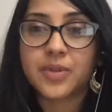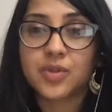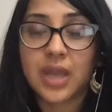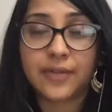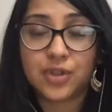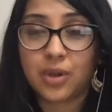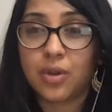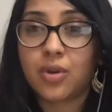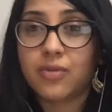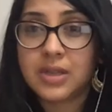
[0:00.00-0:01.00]
So they have to do a
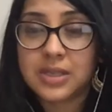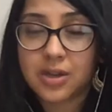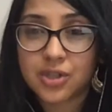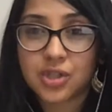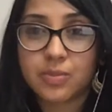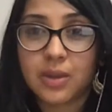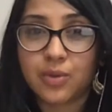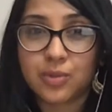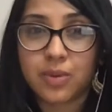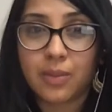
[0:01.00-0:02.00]
lot of research to be
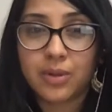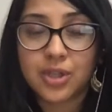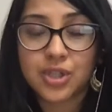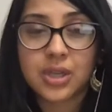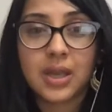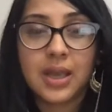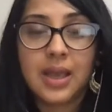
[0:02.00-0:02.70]
able to publish.